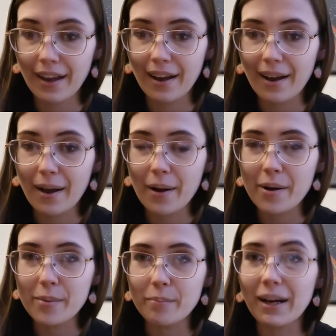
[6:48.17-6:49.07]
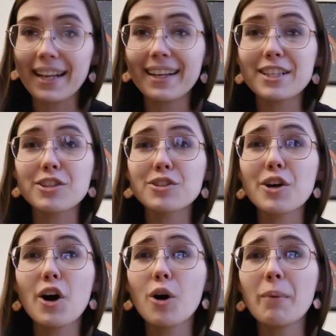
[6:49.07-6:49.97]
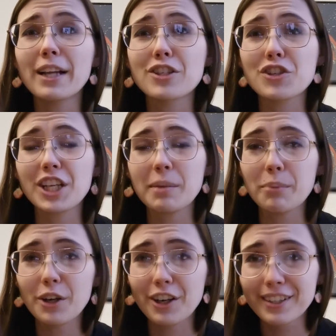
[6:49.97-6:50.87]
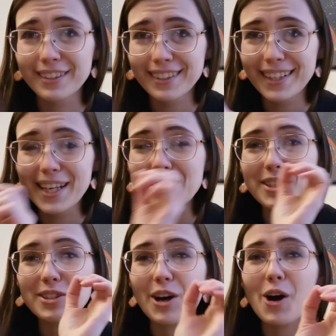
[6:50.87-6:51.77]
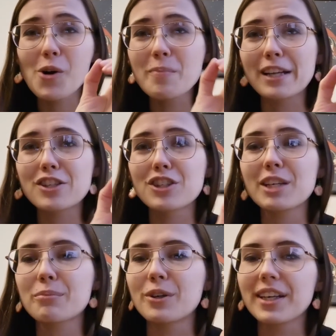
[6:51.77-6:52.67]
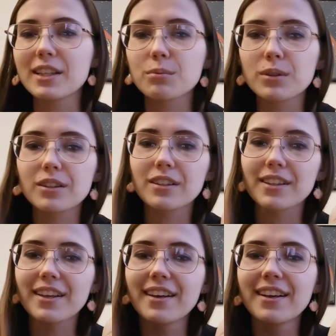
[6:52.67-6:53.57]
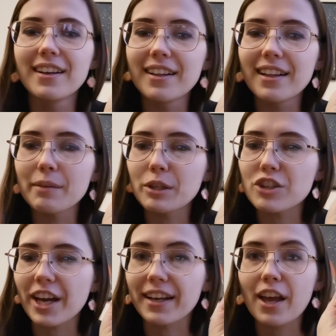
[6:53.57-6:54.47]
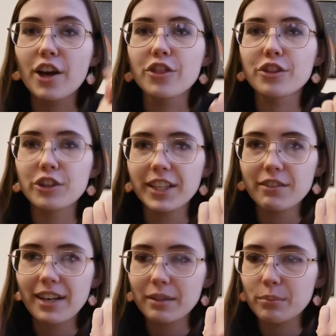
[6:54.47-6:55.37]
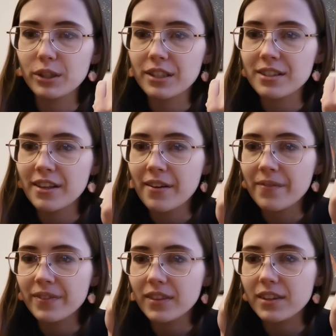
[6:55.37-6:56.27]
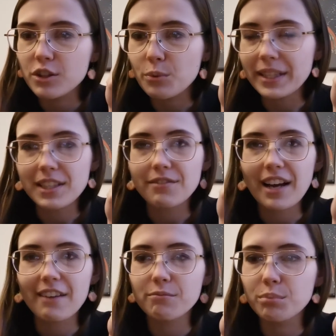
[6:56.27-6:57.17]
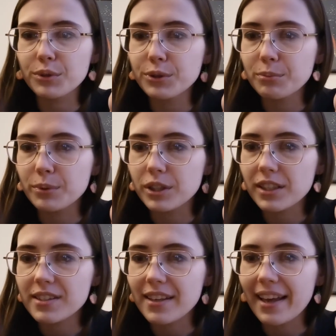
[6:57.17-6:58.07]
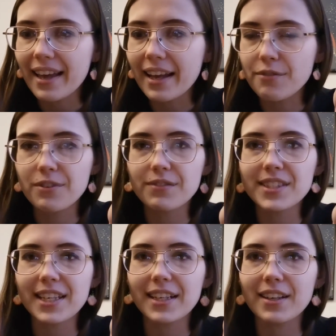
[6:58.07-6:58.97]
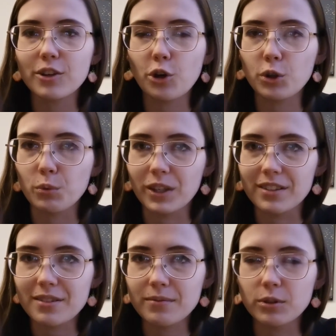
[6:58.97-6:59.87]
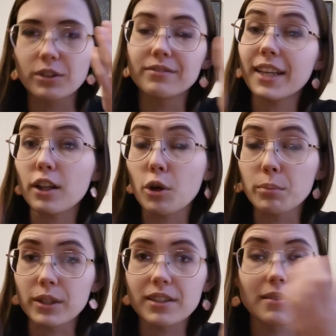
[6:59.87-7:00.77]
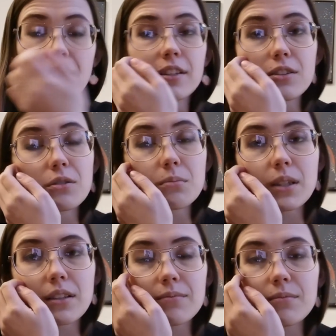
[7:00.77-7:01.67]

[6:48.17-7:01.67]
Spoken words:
but it is so much cheaper. So much cheaper. It will, let me check, 30 red books, 25 blue books, and 15 gold ones, or yellow books, as you make,